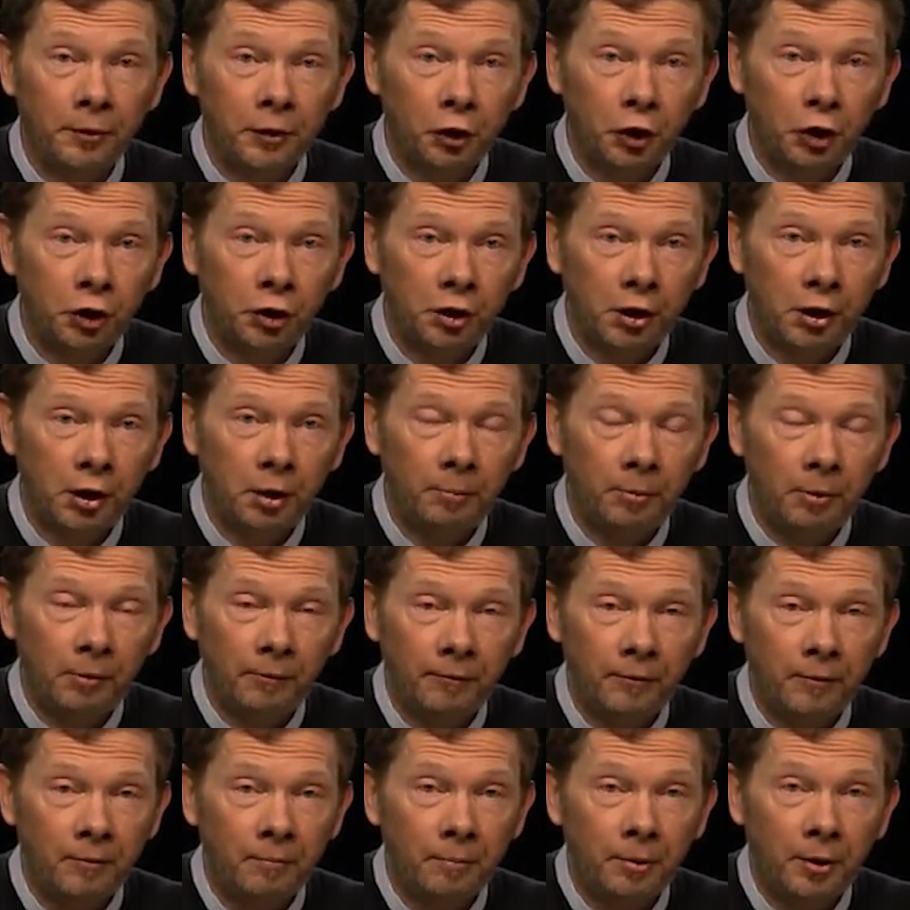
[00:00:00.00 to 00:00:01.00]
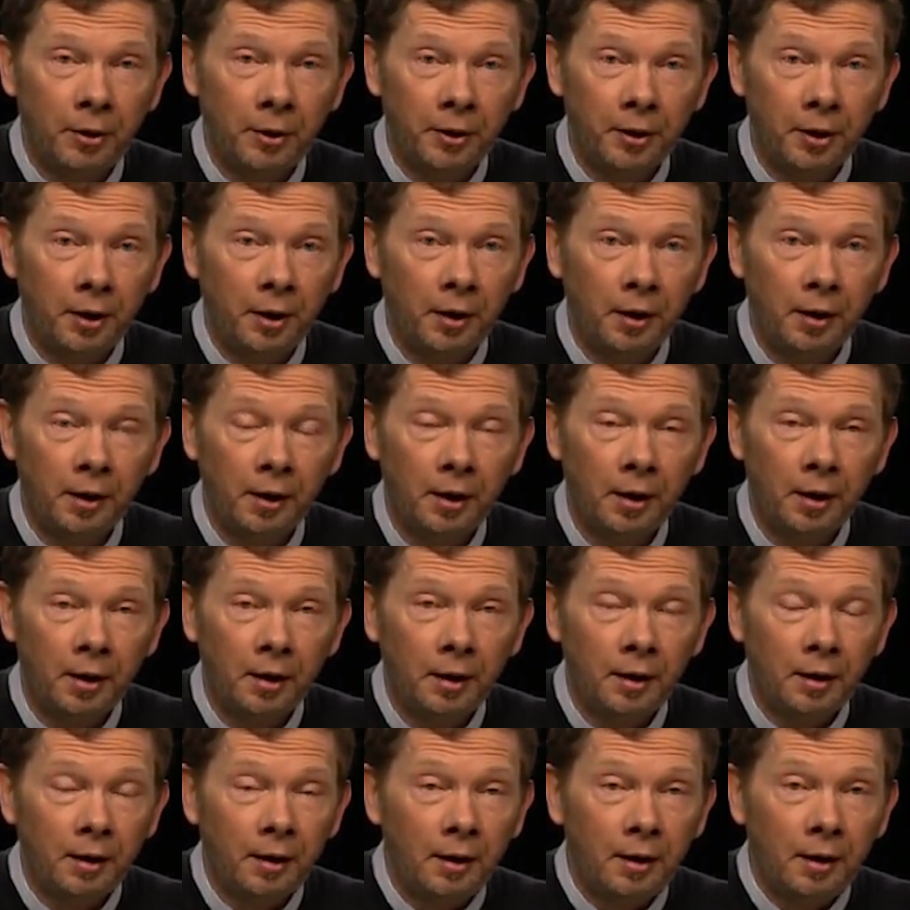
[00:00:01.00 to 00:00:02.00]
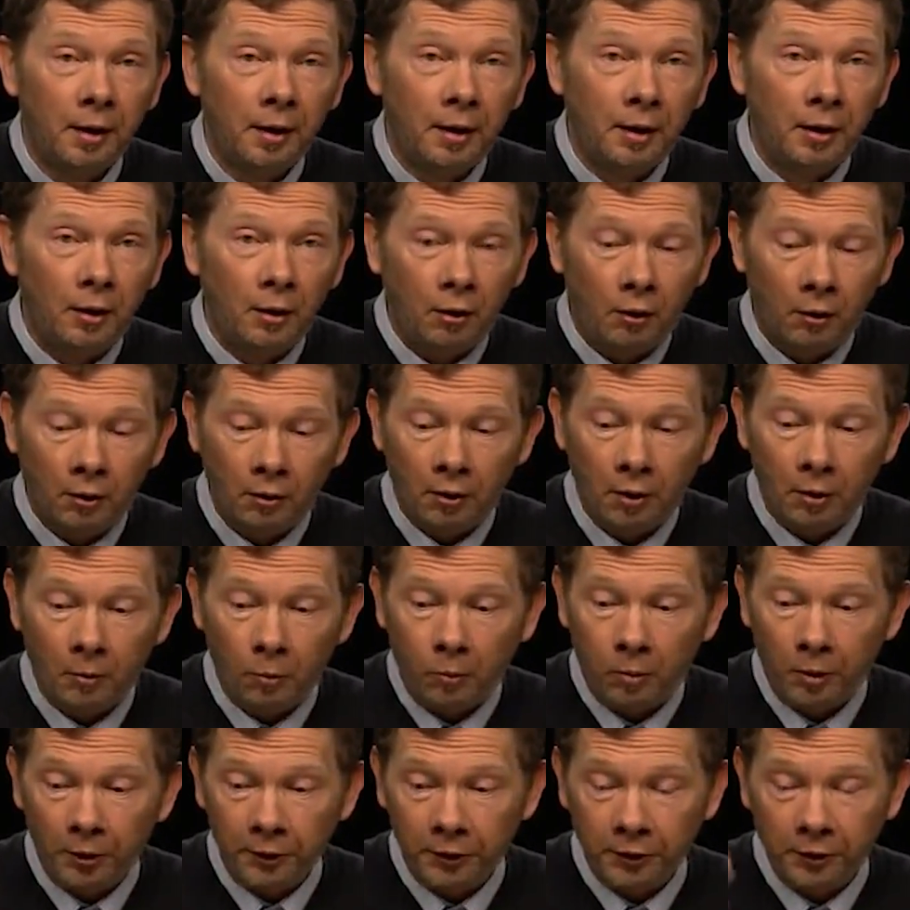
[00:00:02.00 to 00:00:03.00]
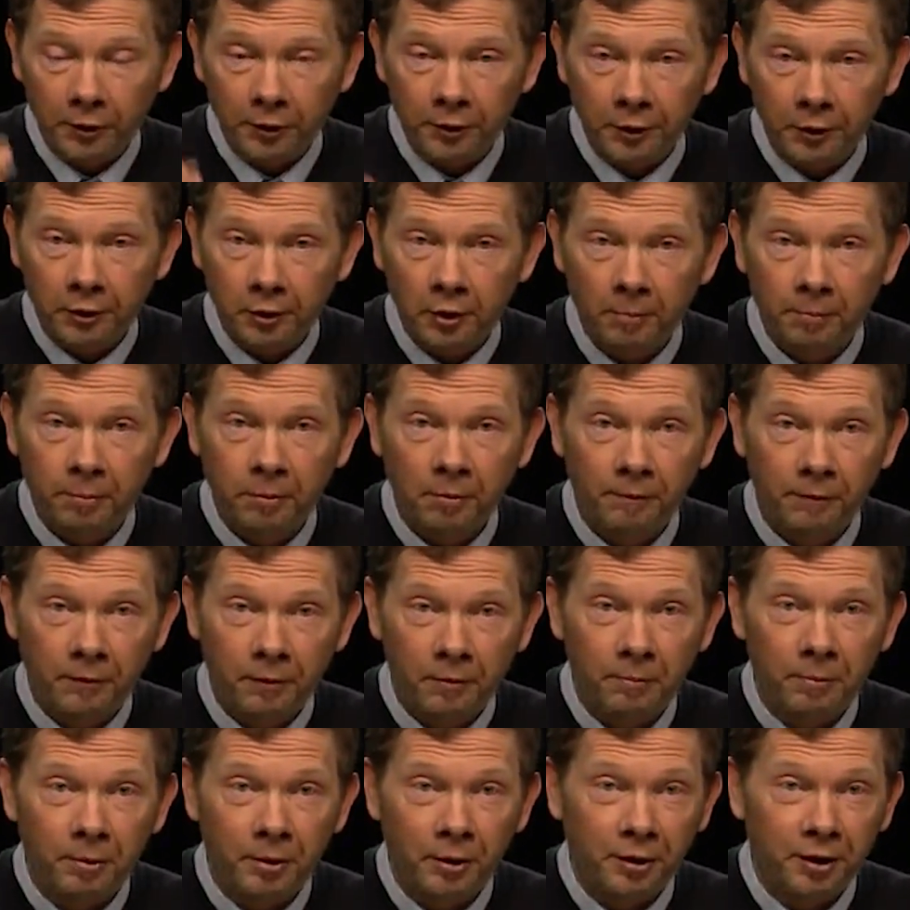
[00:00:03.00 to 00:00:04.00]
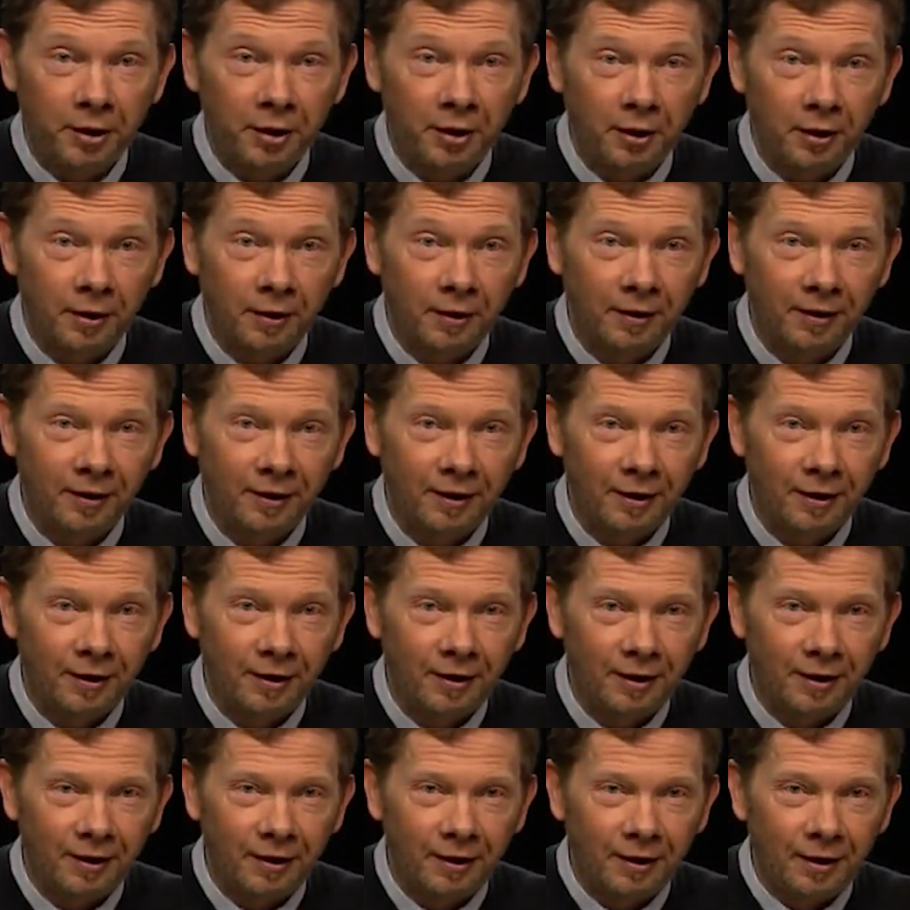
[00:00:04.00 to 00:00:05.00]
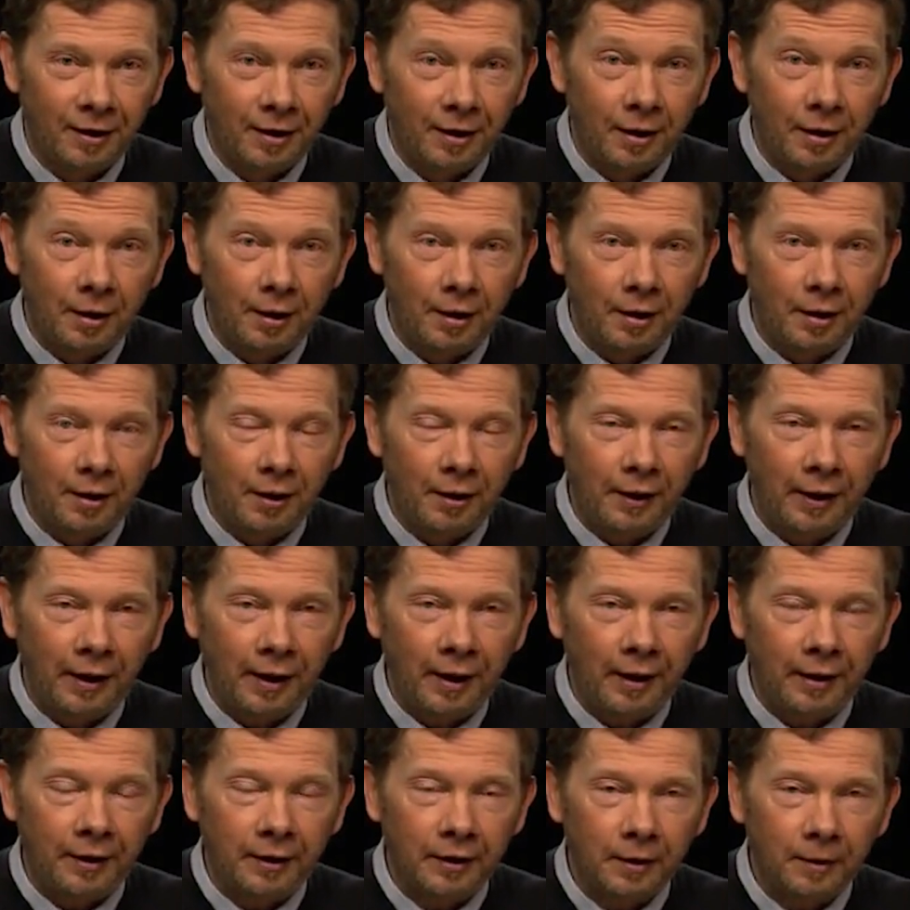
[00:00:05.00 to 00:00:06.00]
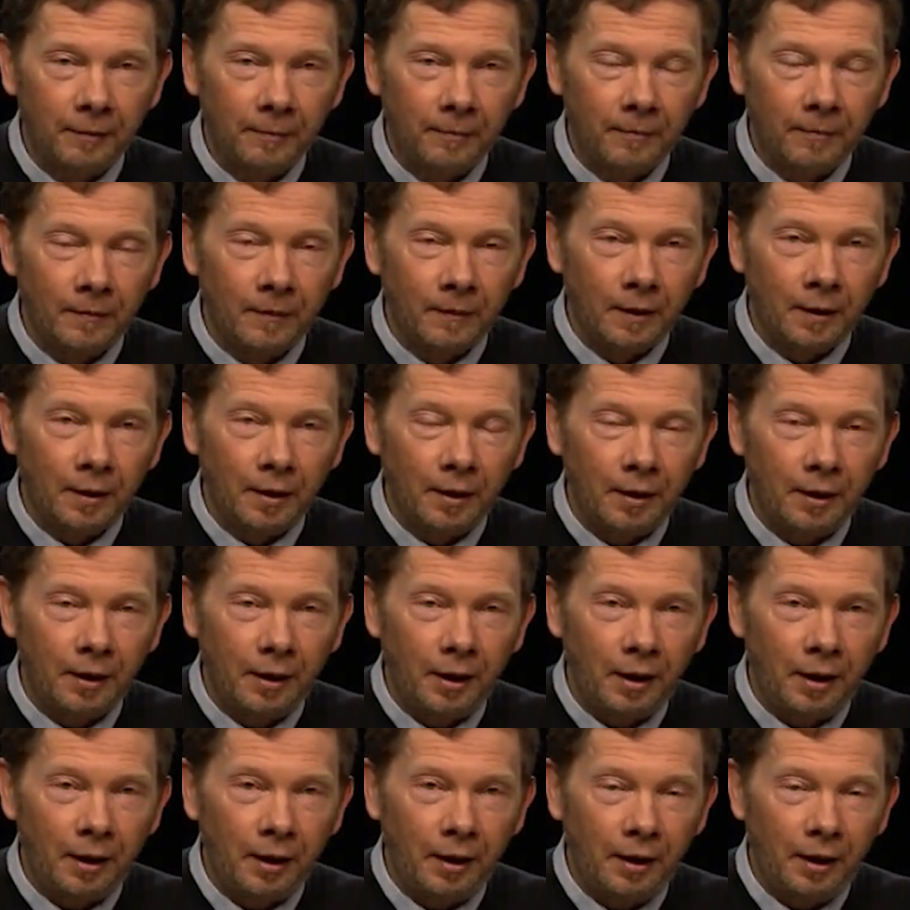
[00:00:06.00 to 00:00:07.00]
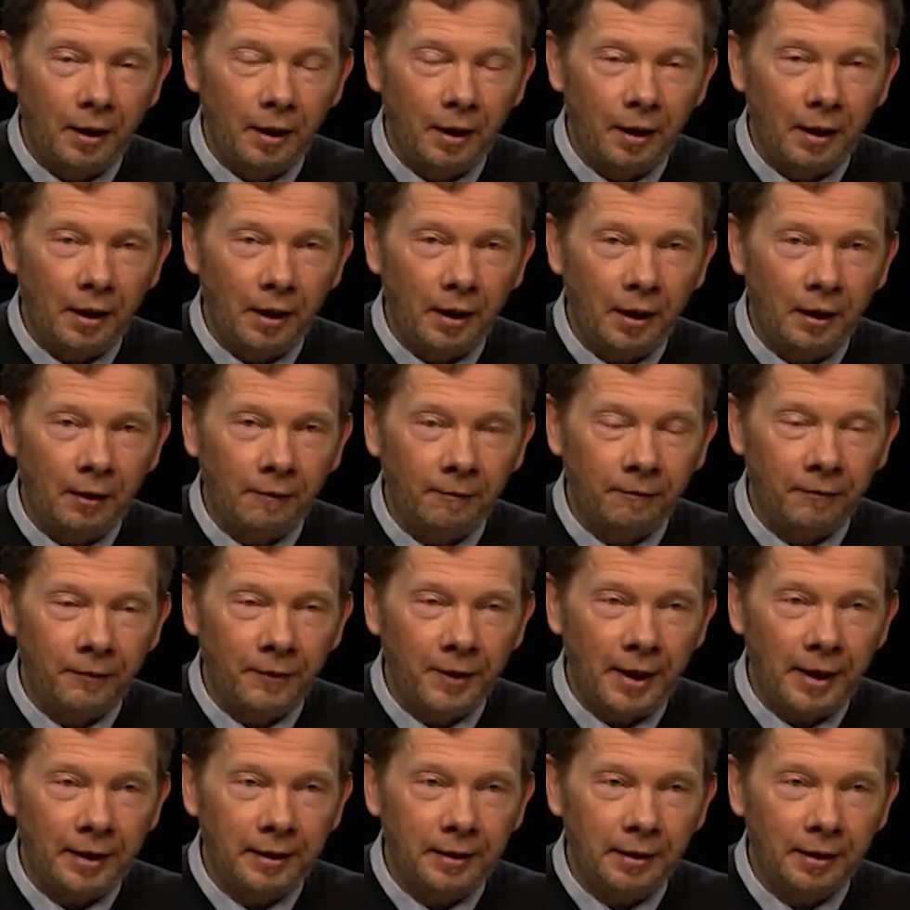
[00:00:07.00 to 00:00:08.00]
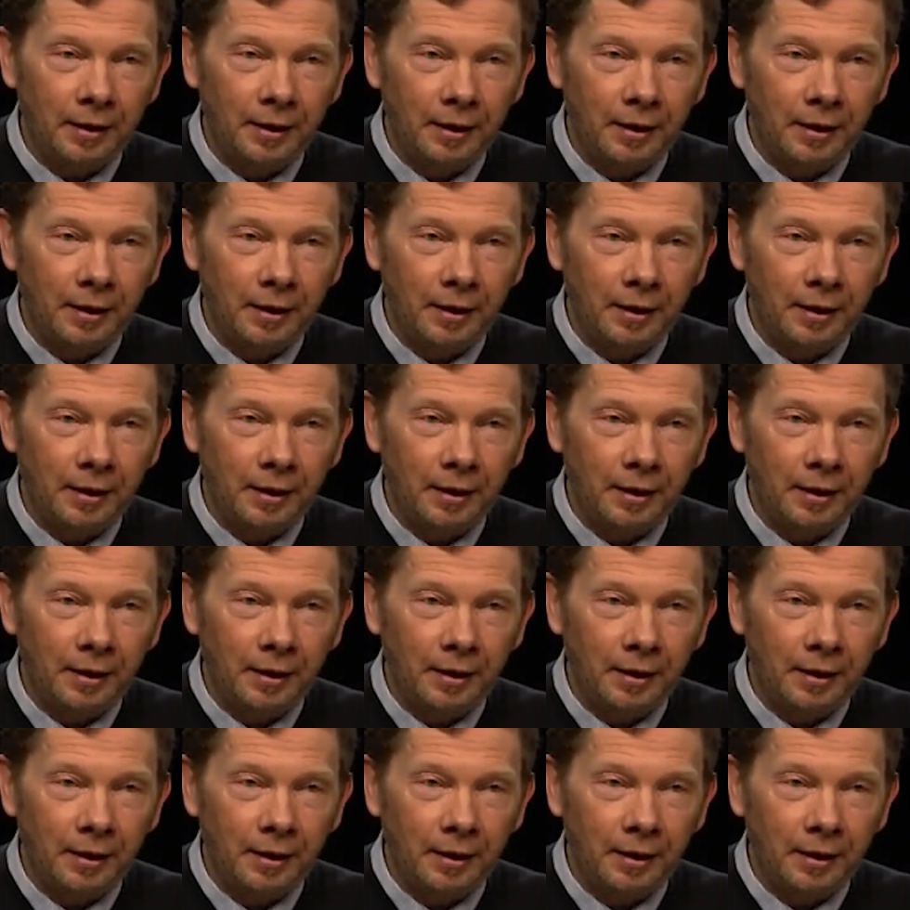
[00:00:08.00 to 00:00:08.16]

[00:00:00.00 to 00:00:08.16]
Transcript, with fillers: the shape of the body or what's on top of the body. And if that,